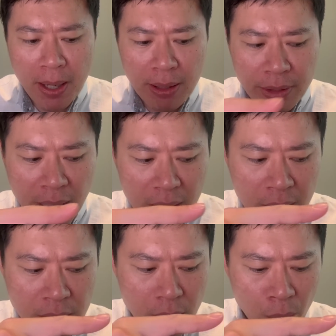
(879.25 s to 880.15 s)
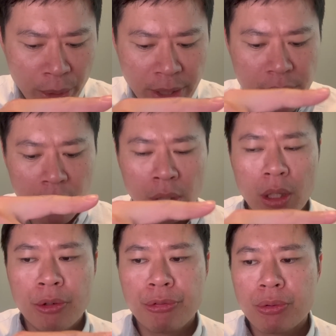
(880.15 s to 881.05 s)
there is always a
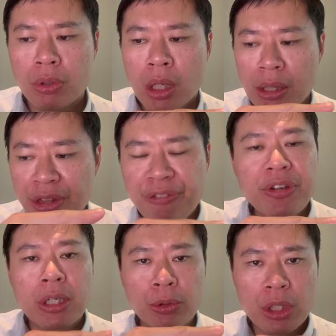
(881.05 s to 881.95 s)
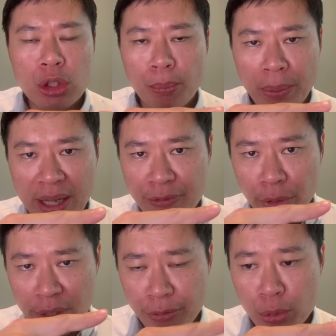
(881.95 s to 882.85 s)
lot of difficulty to plan
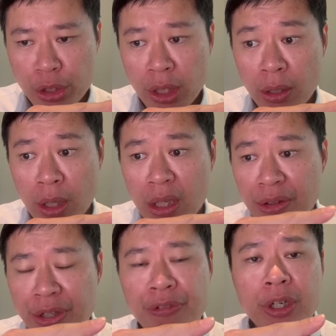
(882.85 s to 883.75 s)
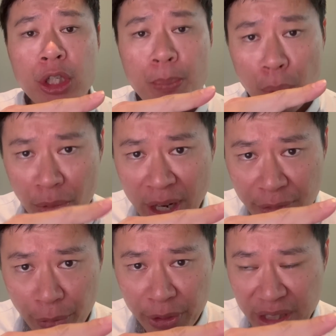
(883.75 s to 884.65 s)
for the future, difficulty to
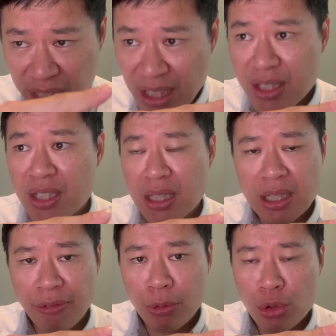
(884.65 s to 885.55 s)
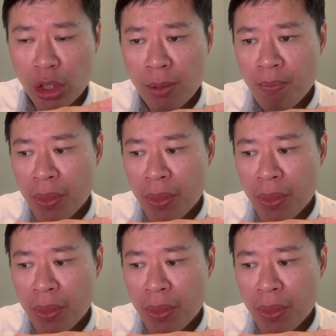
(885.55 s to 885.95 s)
provide for the kids in their future,